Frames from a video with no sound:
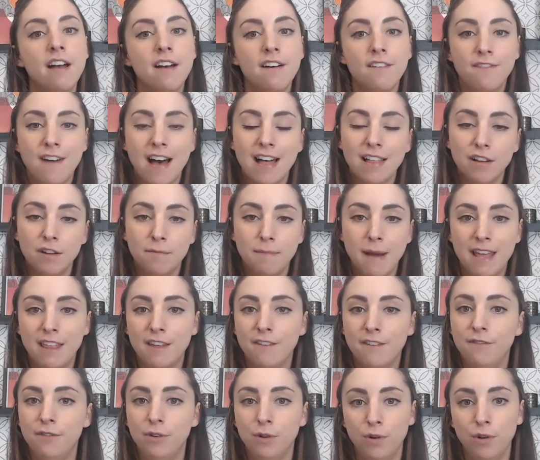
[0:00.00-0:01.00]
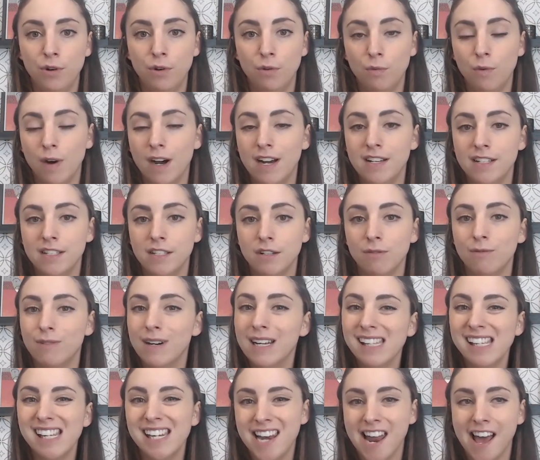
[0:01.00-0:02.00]
followed by the food, was
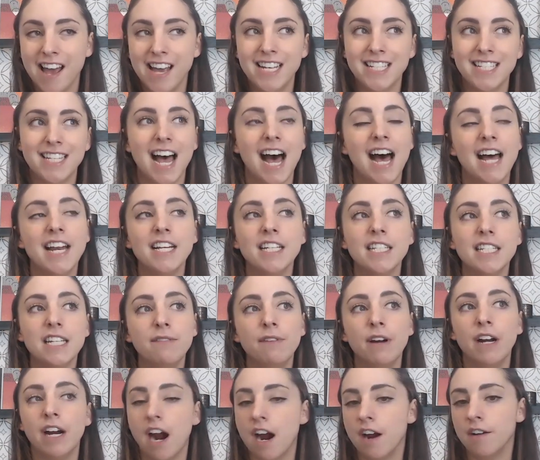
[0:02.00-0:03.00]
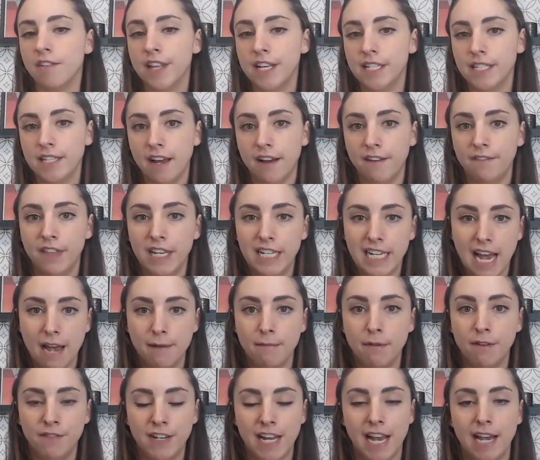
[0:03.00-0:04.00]
really nice, honestly, regardless of the time
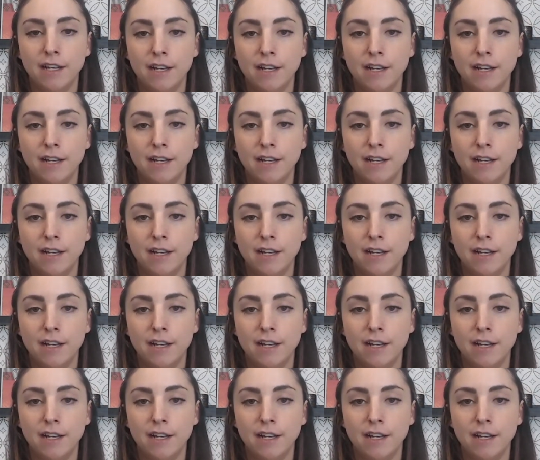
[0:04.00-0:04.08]
of day.